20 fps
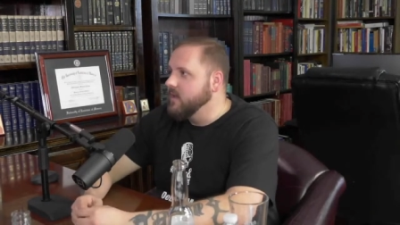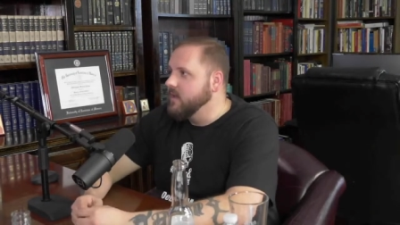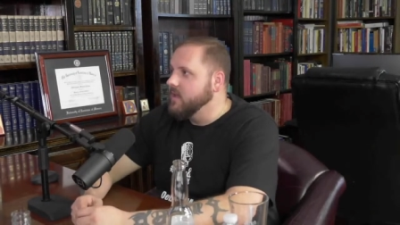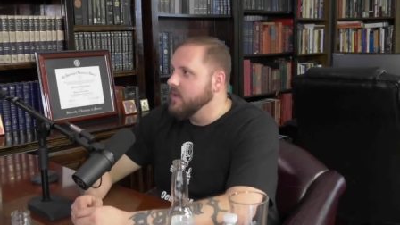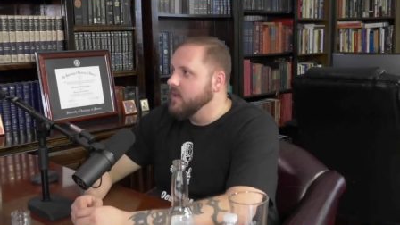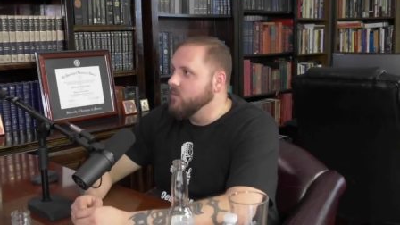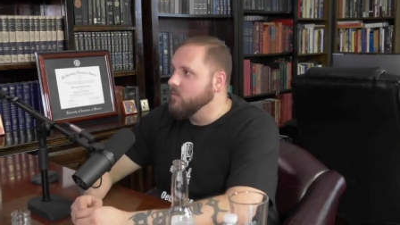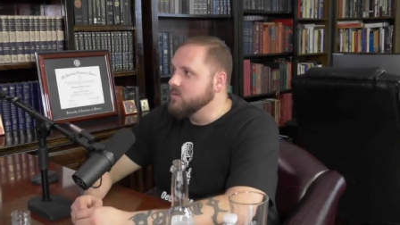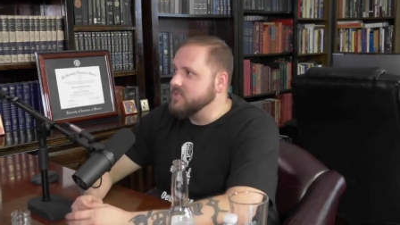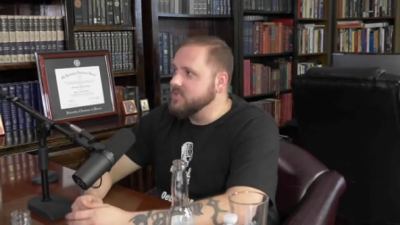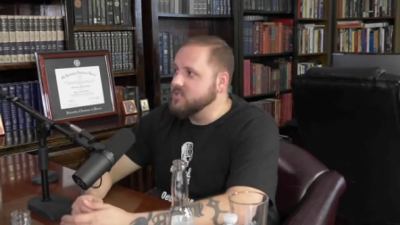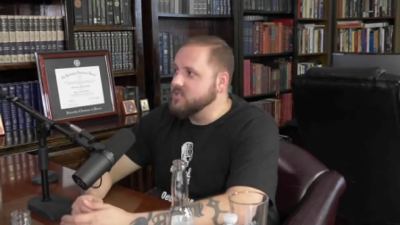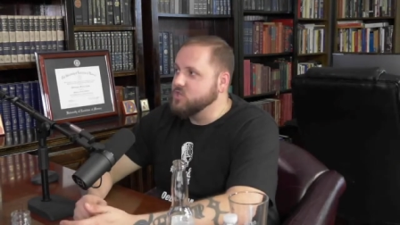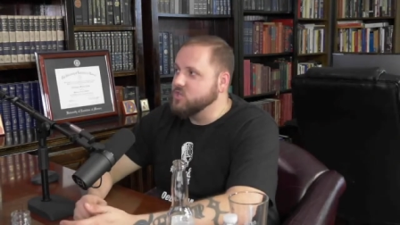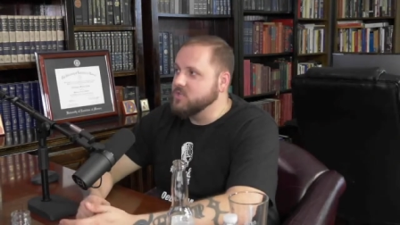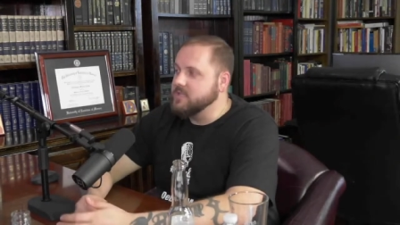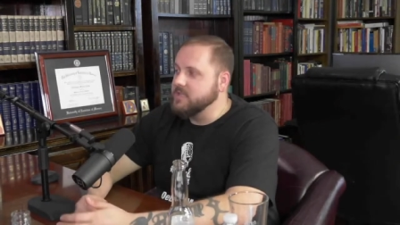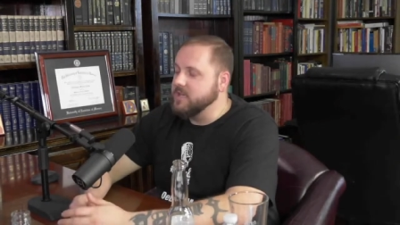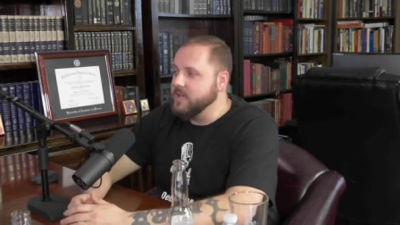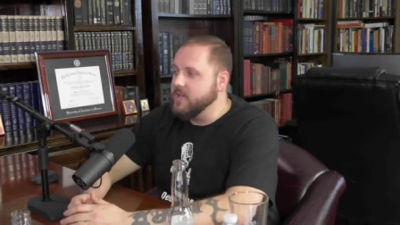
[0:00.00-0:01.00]
it wasn't
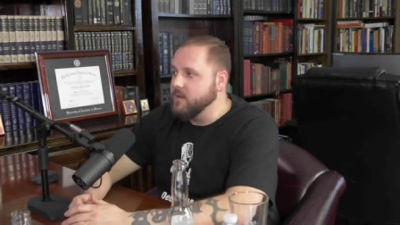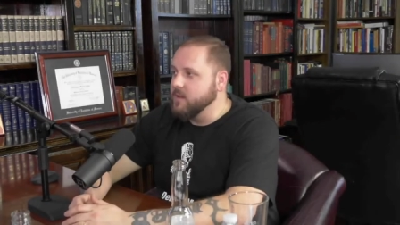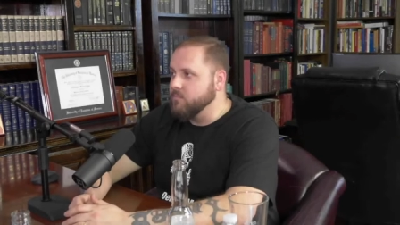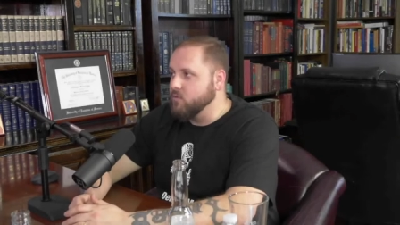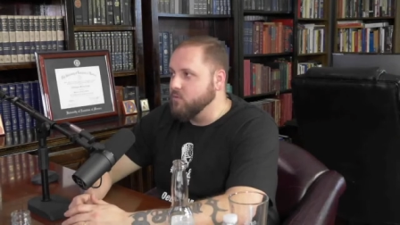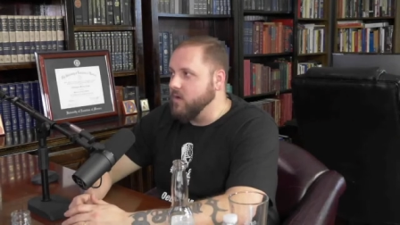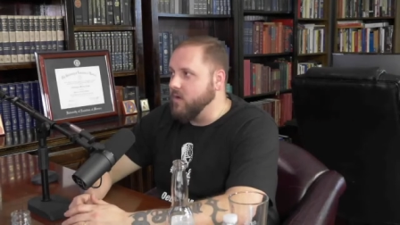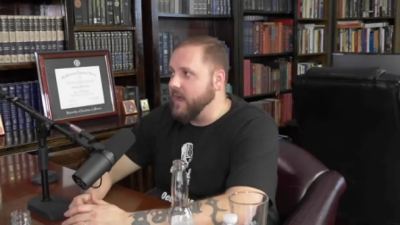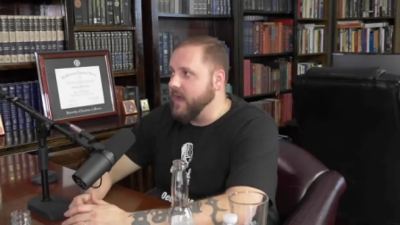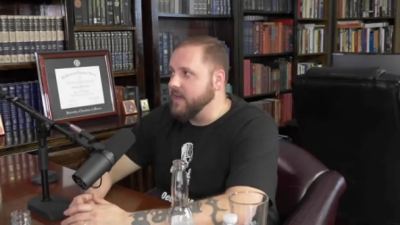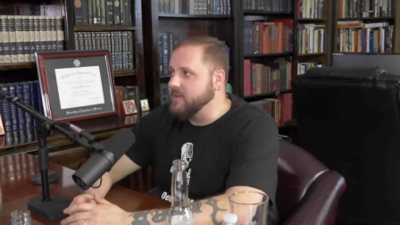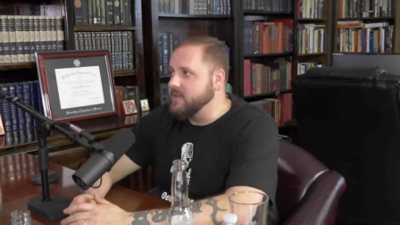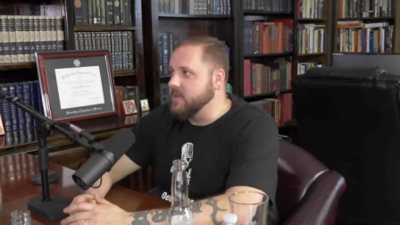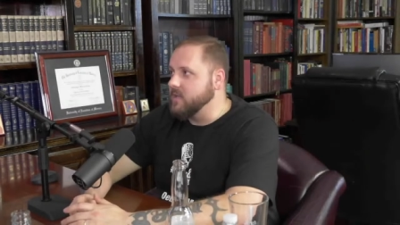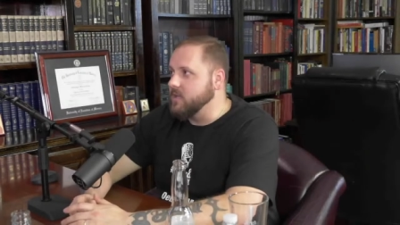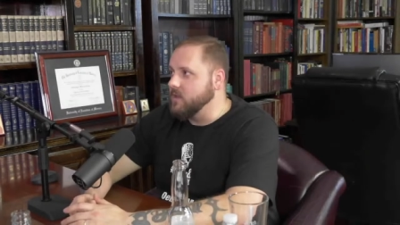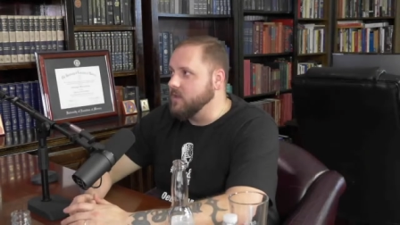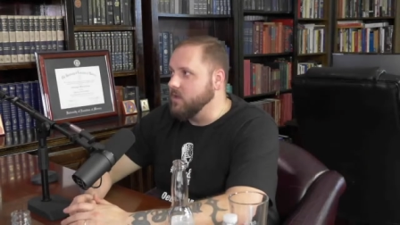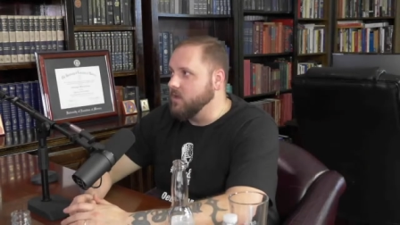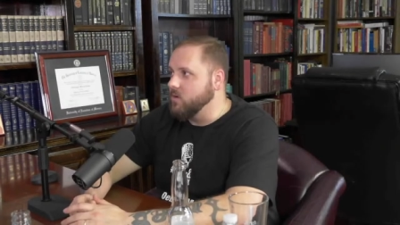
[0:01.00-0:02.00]
just the emperor acting
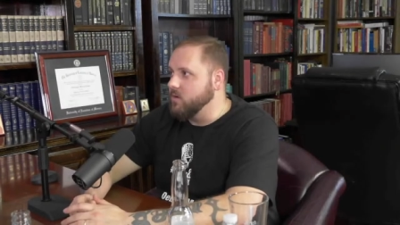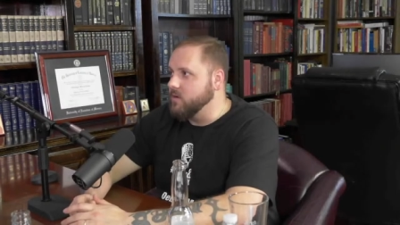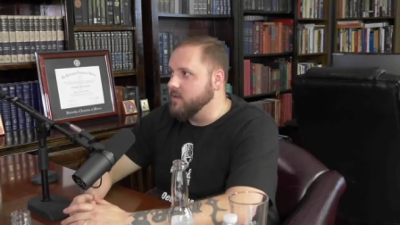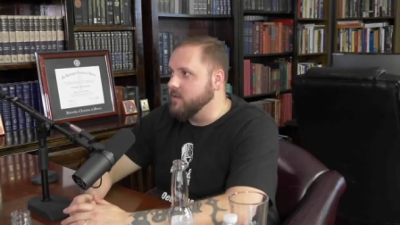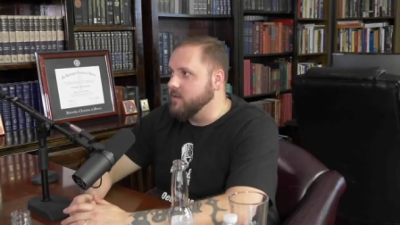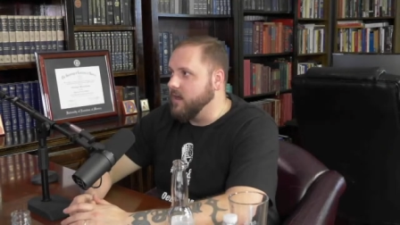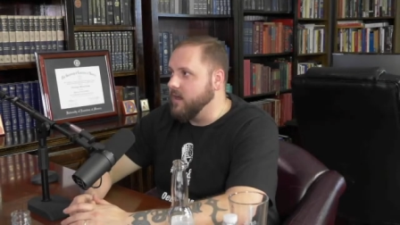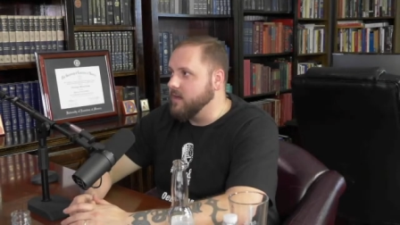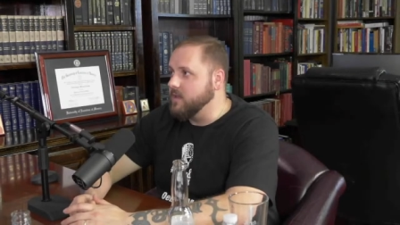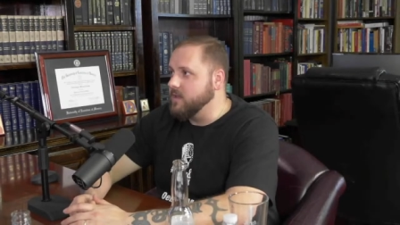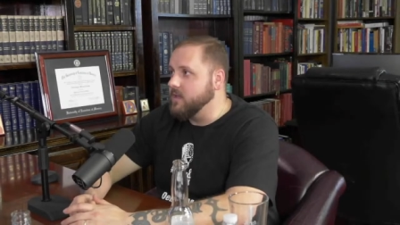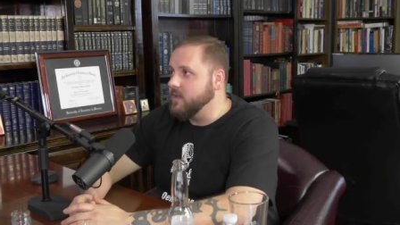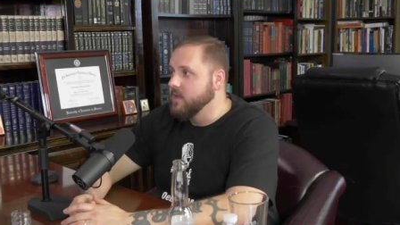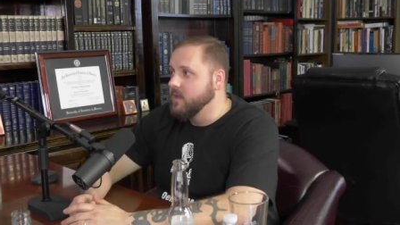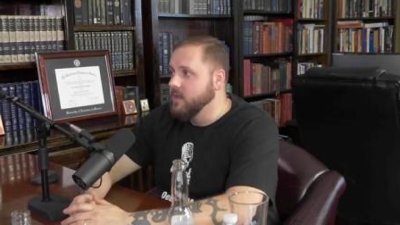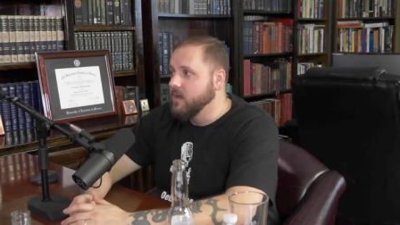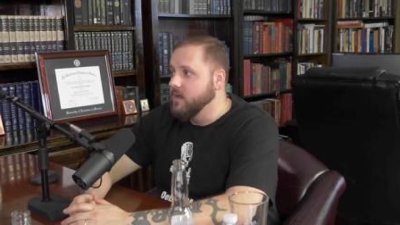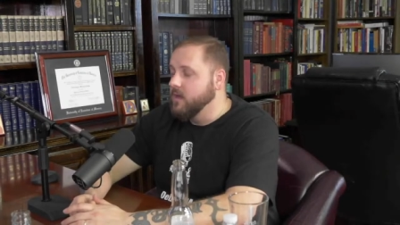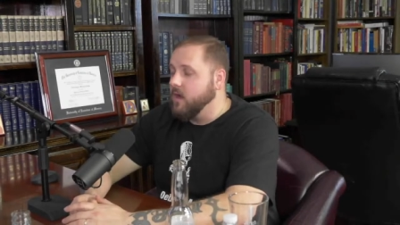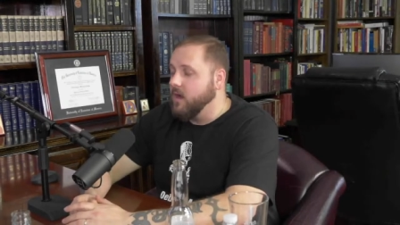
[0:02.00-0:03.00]
alone entirely,
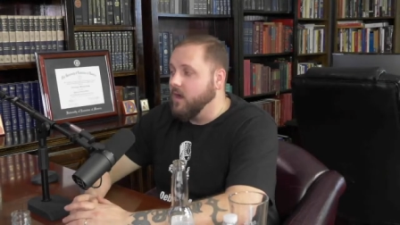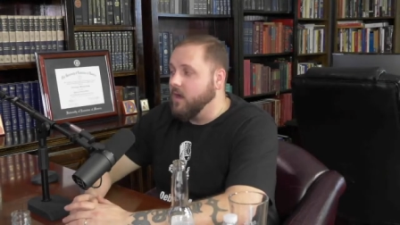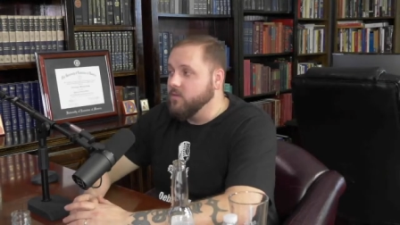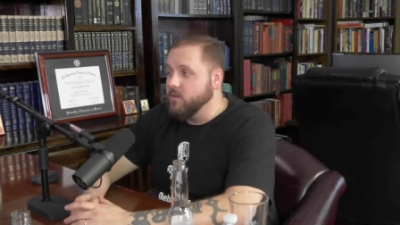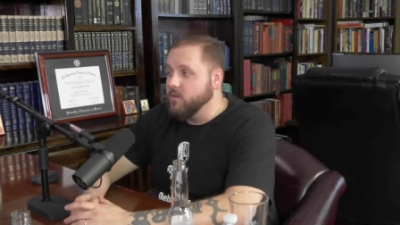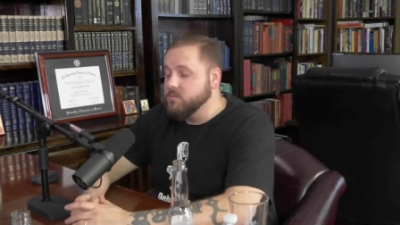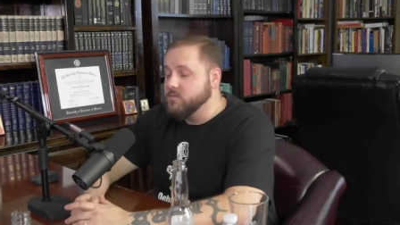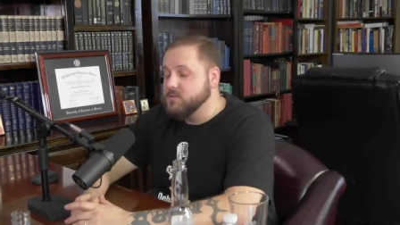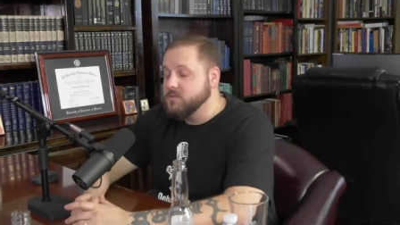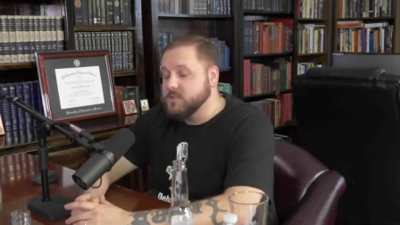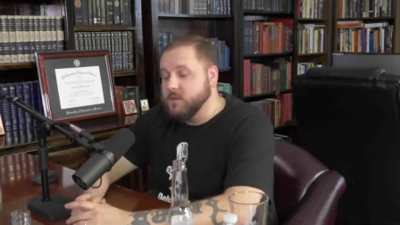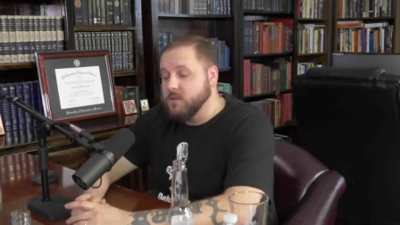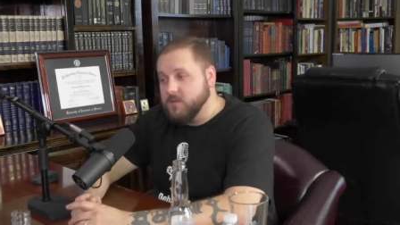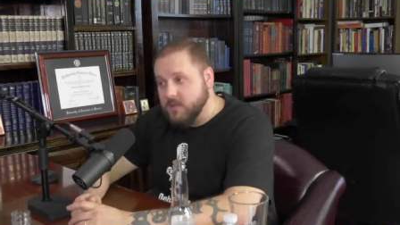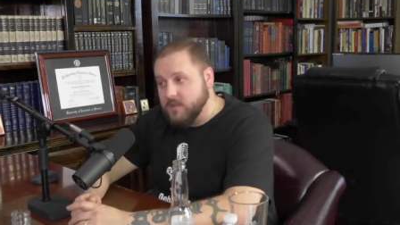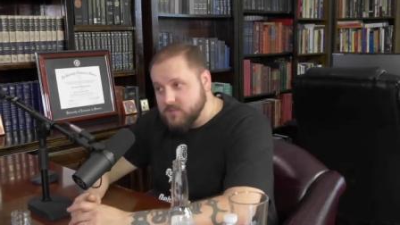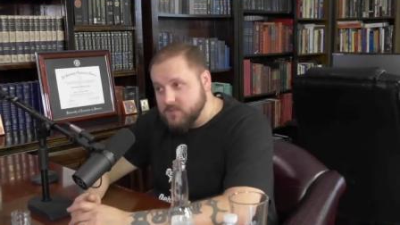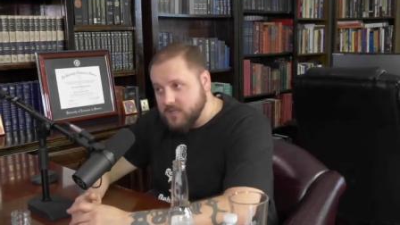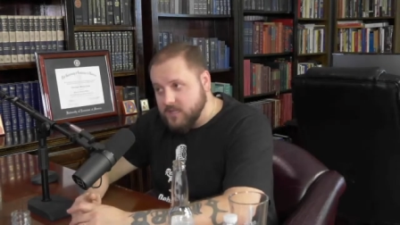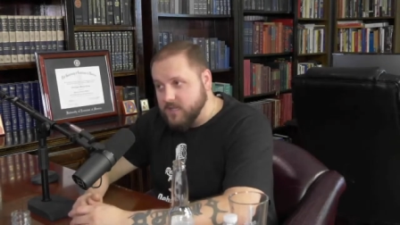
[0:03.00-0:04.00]
although
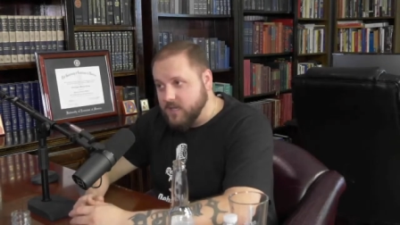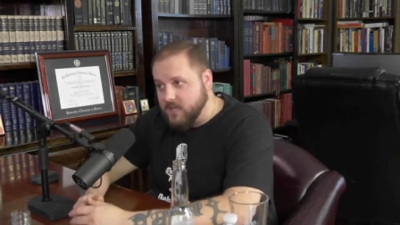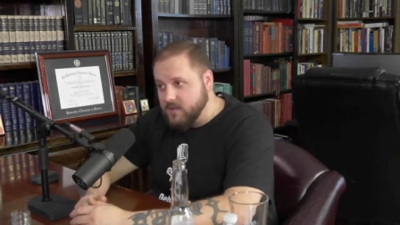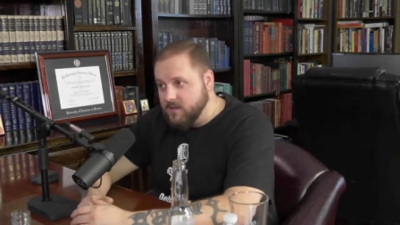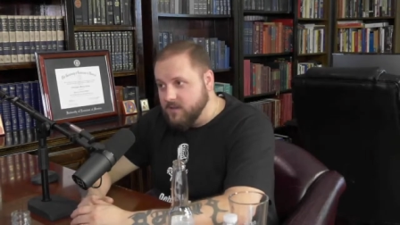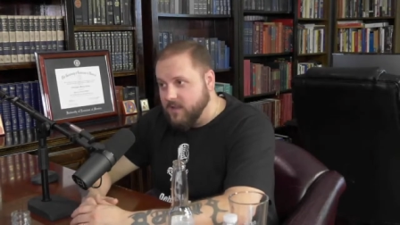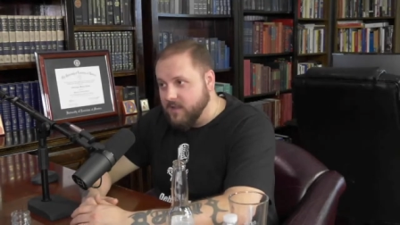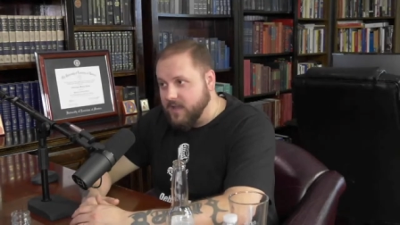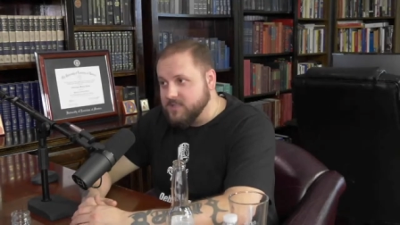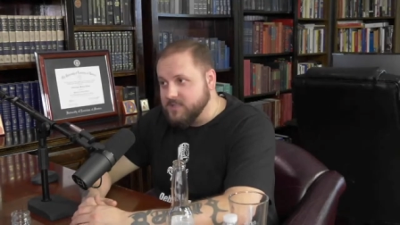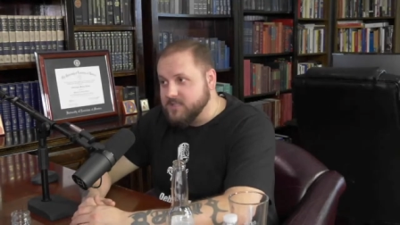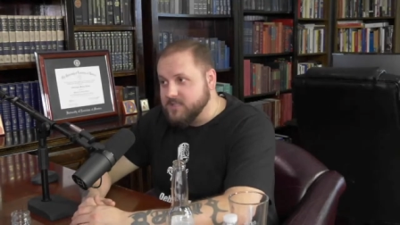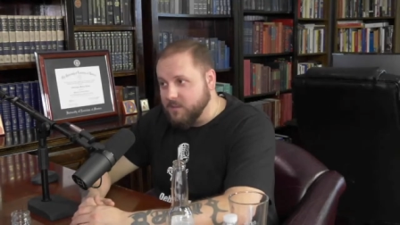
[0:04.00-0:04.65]
sometimes he did at sure.